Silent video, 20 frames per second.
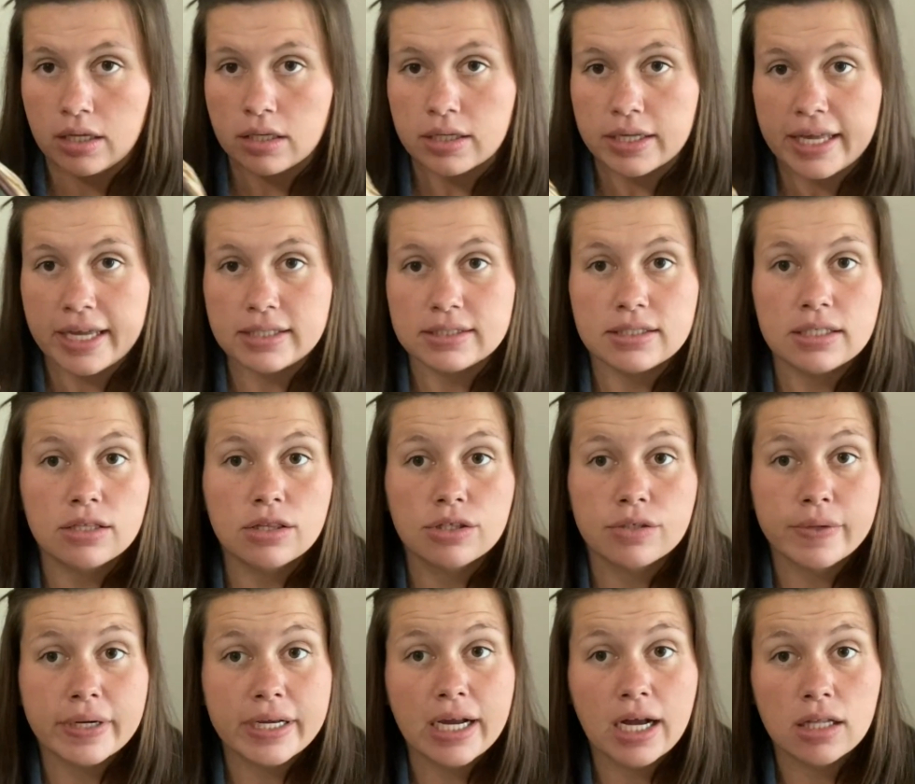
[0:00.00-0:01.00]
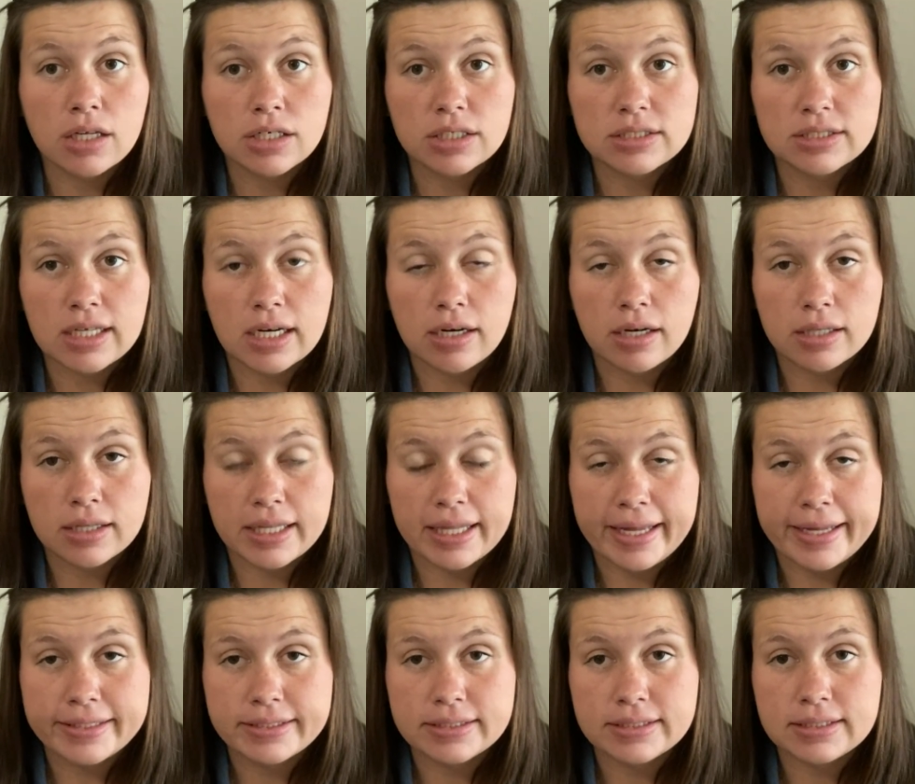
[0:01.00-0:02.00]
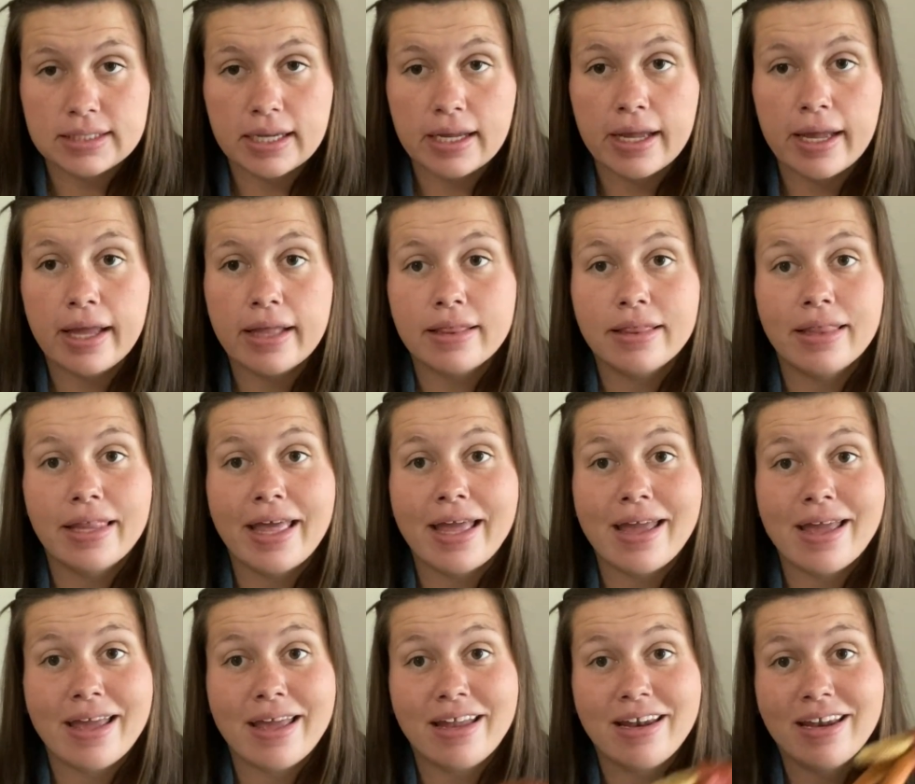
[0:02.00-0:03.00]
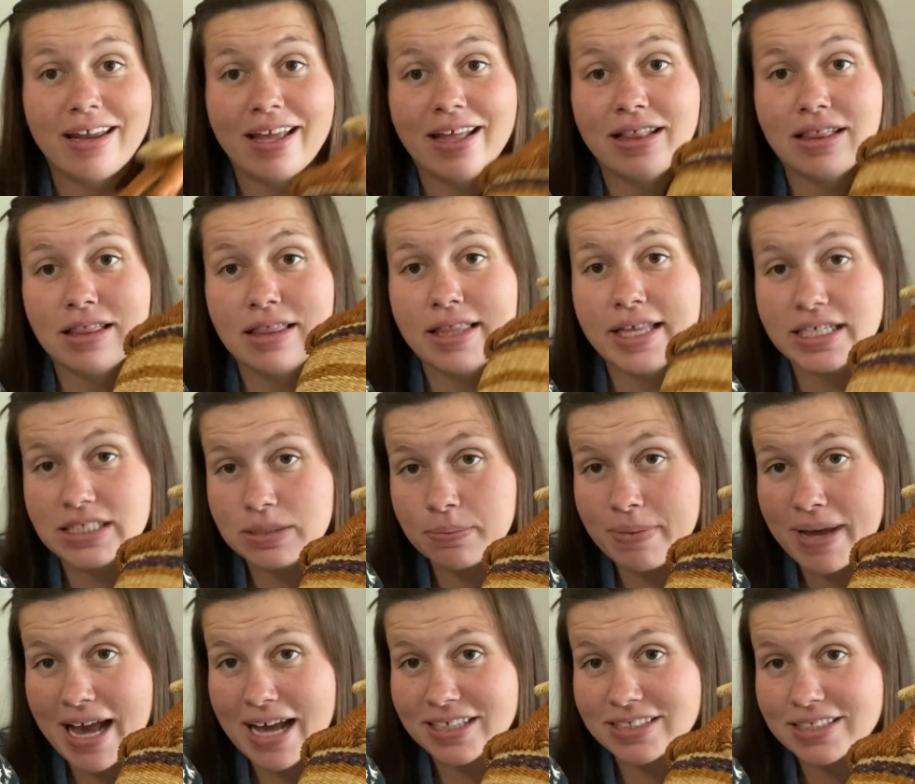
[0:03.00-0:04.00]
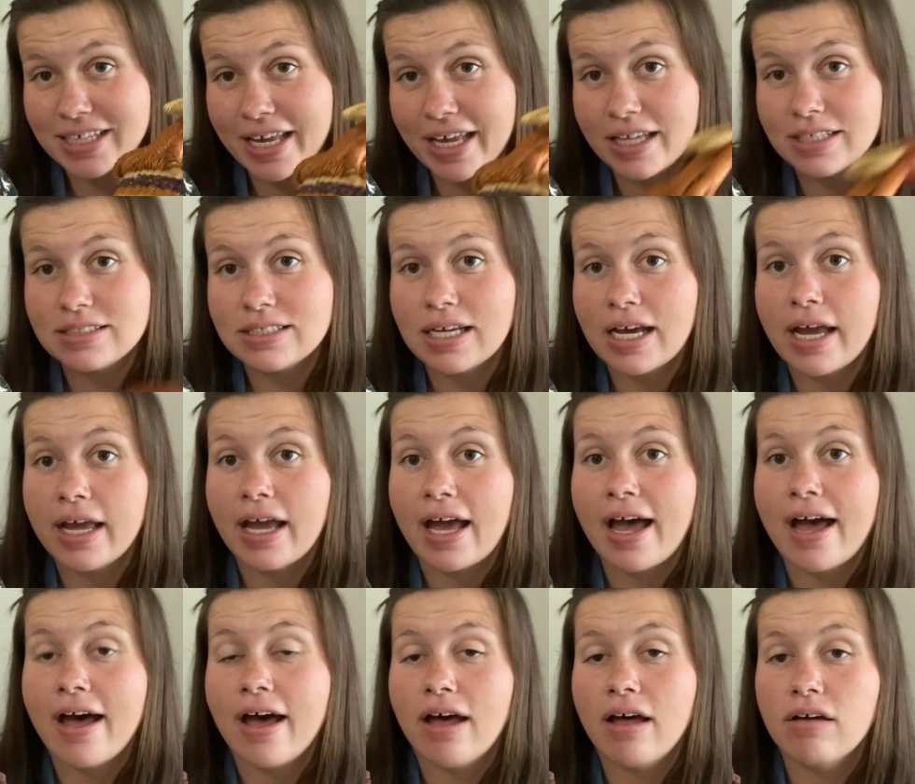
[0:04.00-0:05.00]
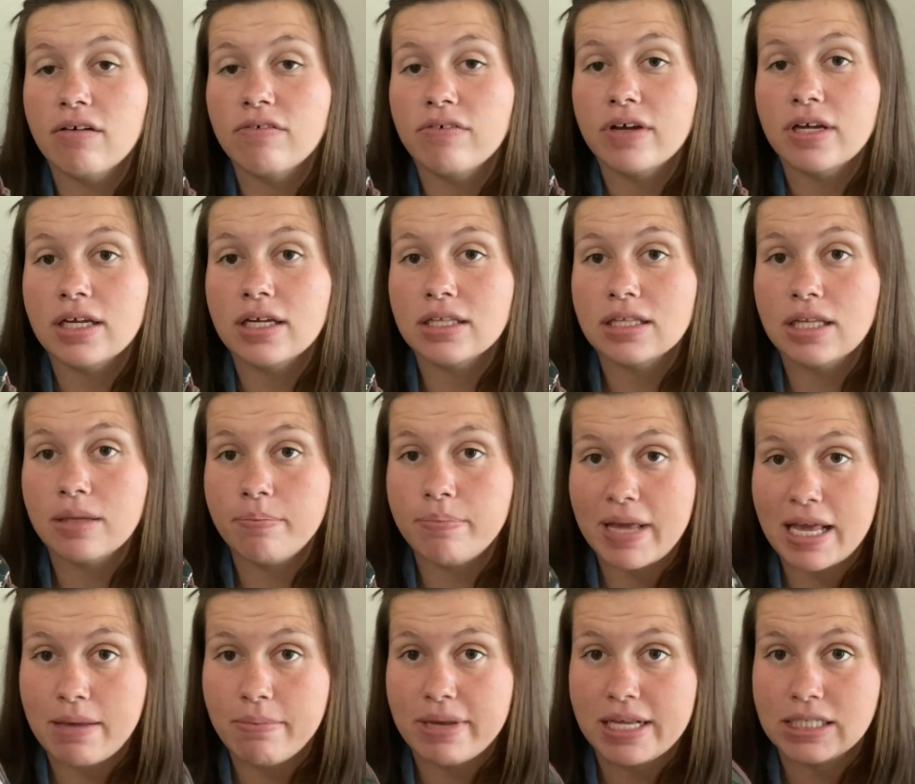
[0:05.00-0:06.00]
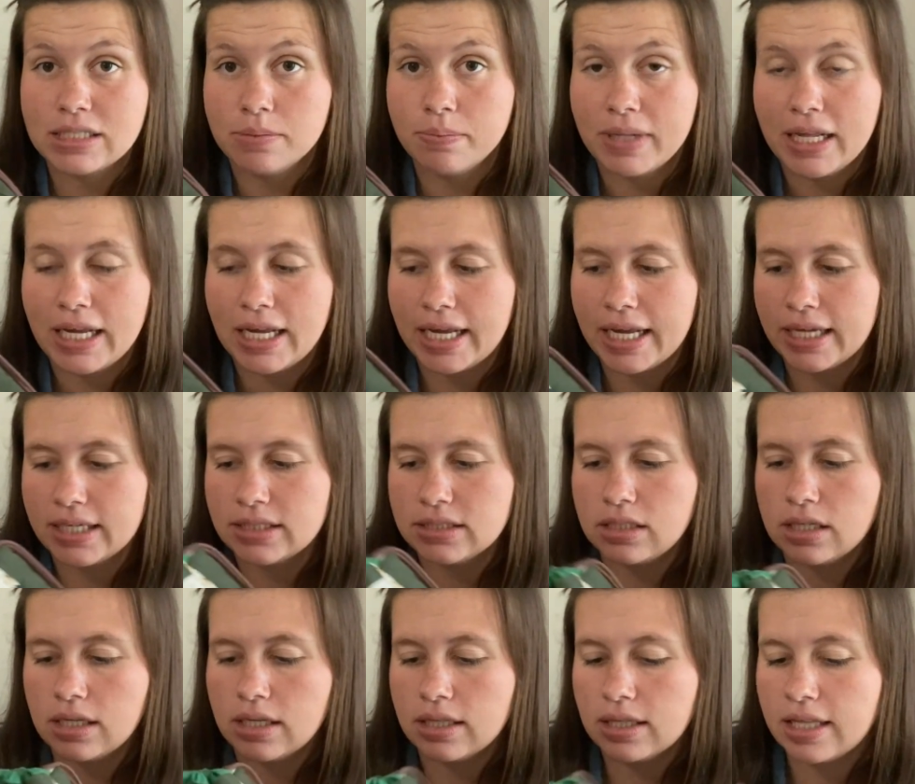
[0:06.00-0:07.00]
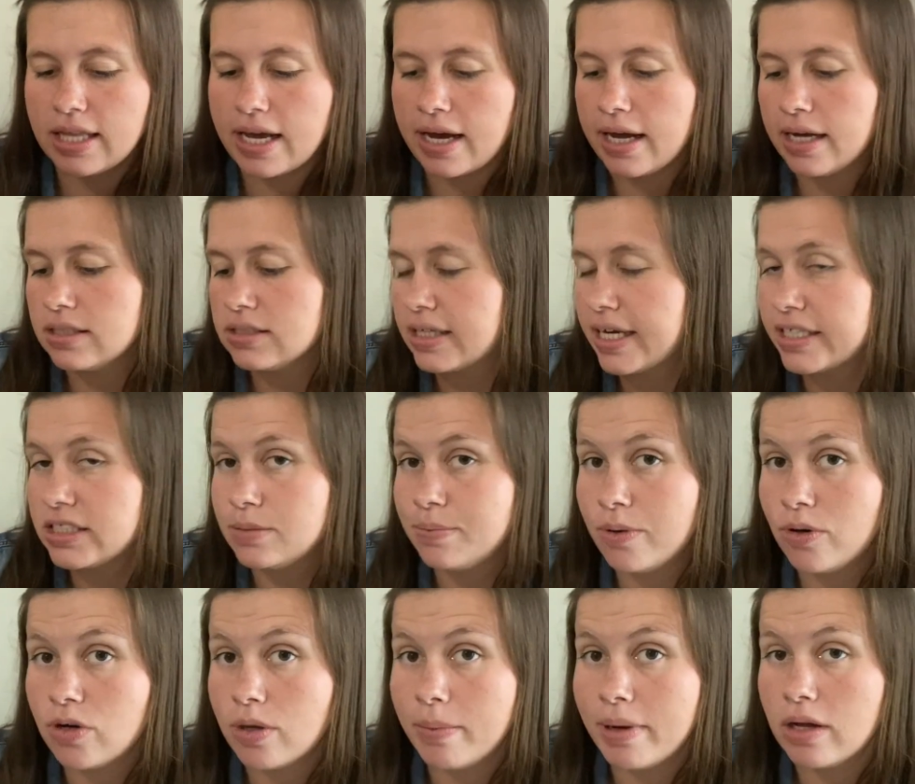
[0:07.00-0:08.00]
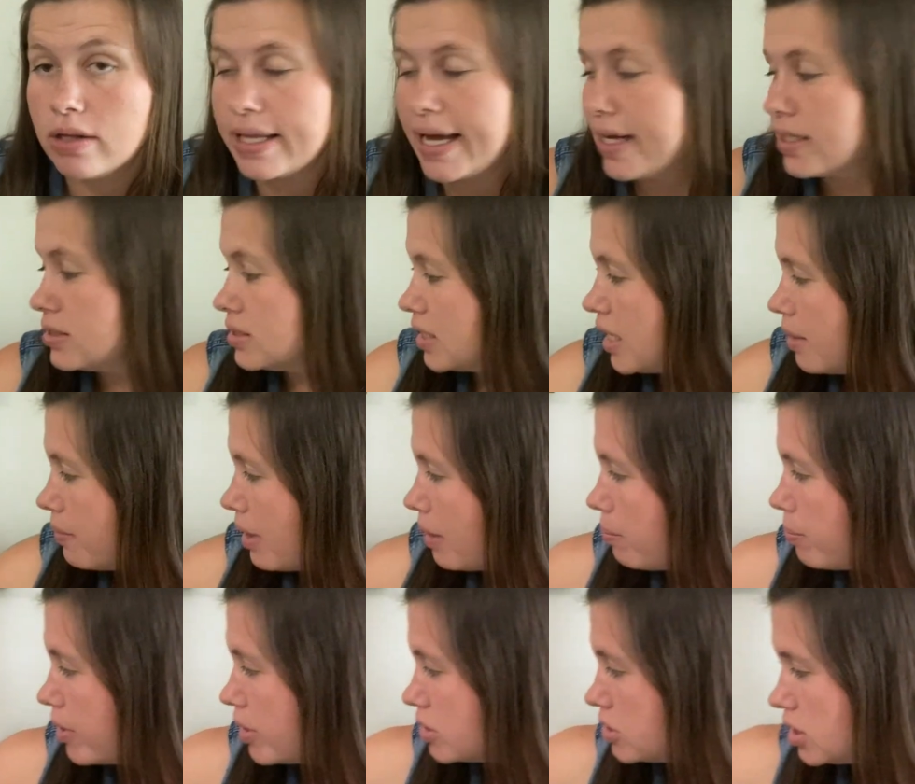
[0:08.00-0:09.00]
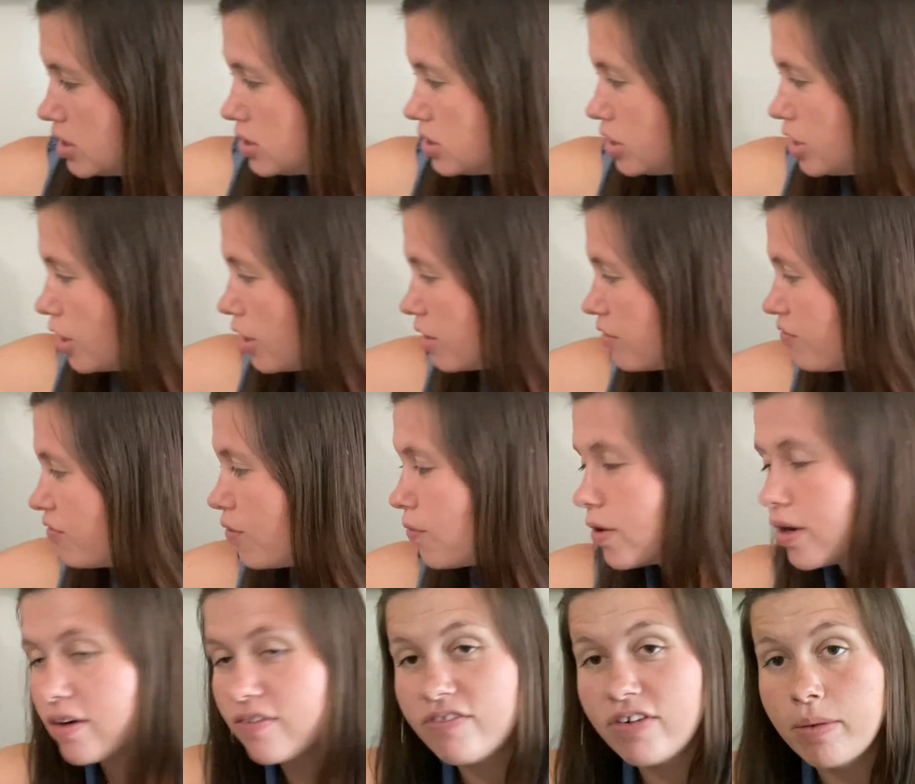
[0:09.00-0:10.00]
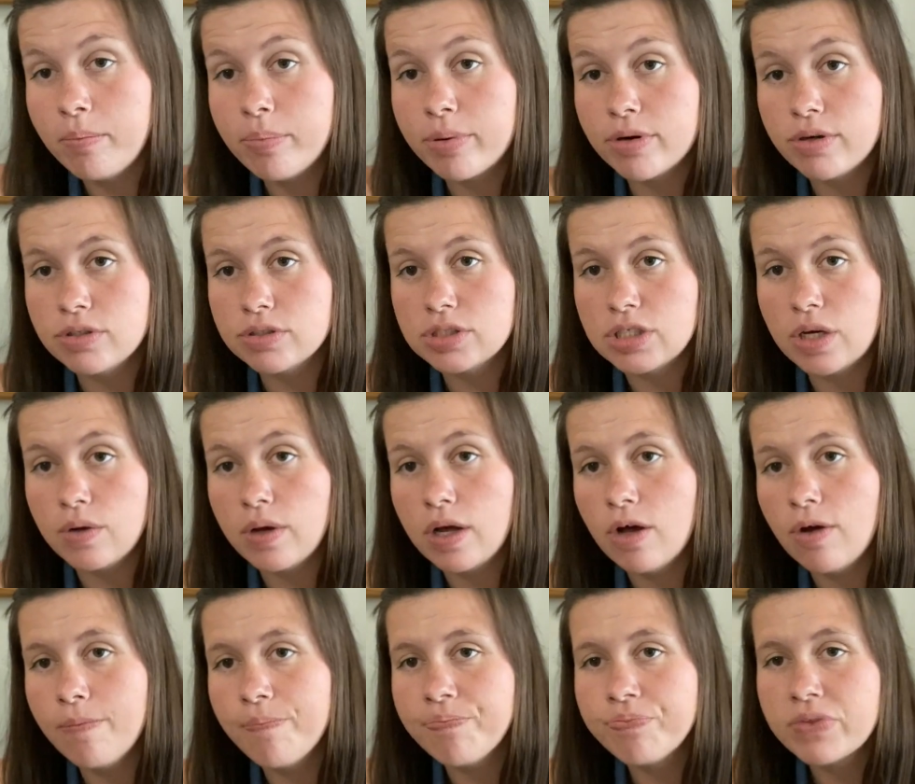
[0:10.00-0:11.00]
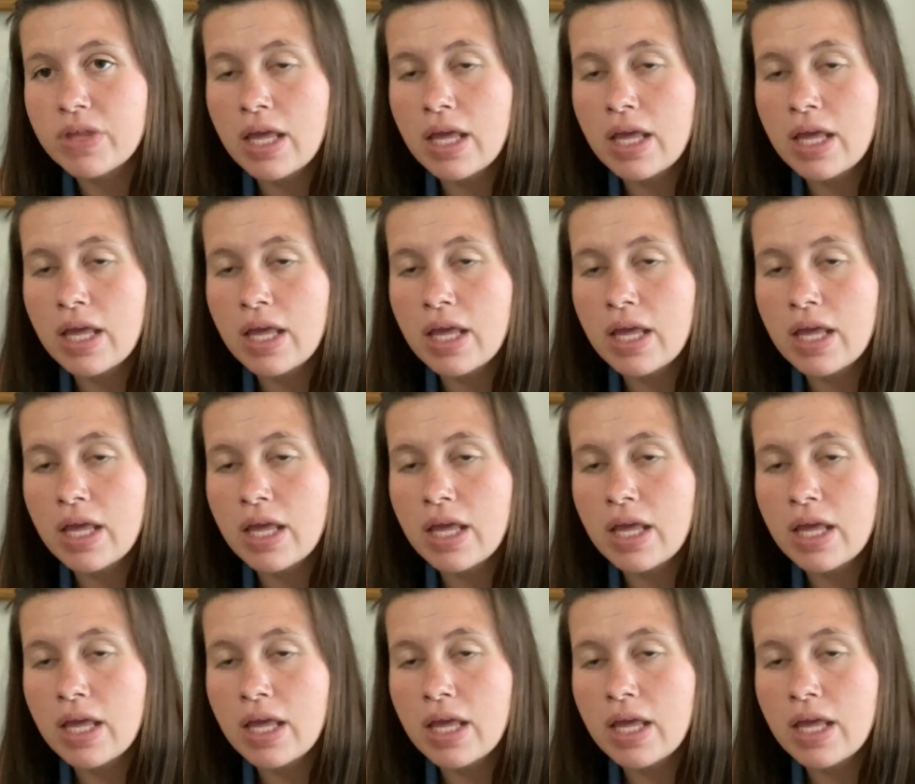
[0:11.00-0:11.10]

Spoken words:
get 3 colors done on this, and then in this basket I have the baby's blanket that I spoke about last time I purchased yarn for from Pearl SOHO.